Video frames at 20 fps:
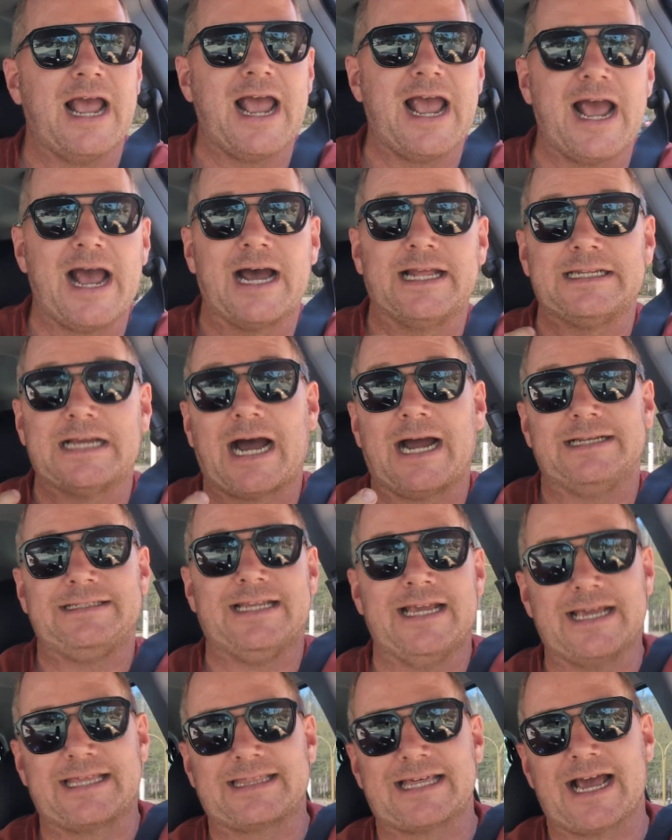and I
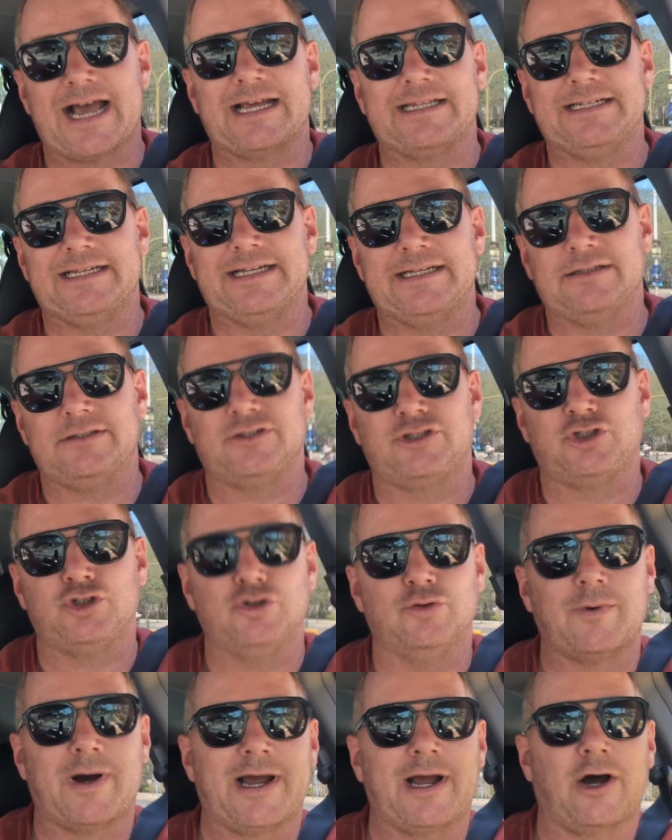take that
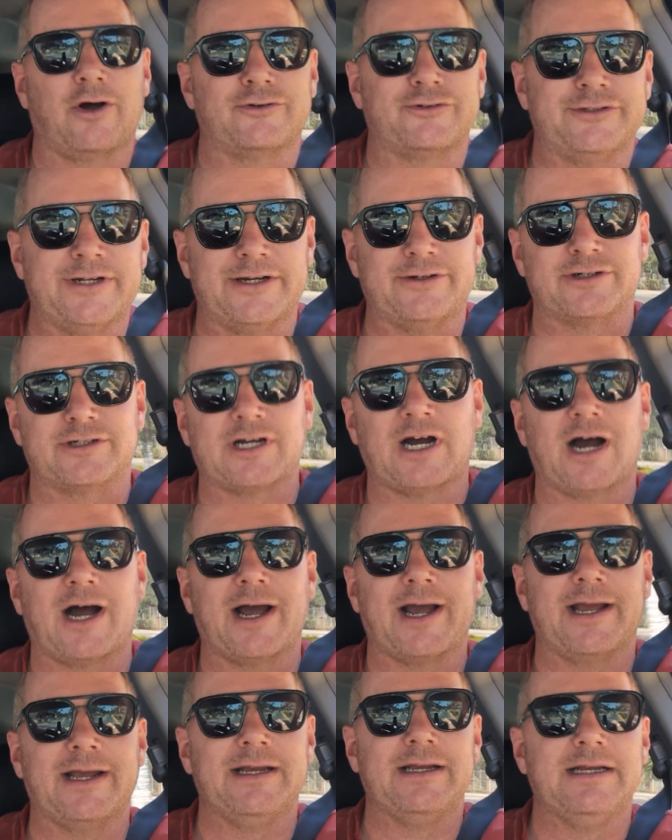into my alternator
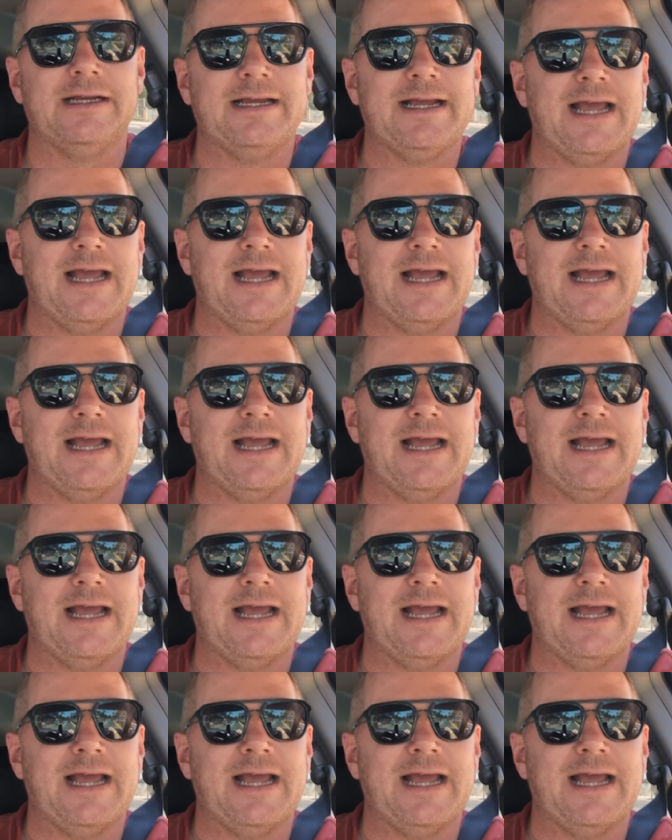guy,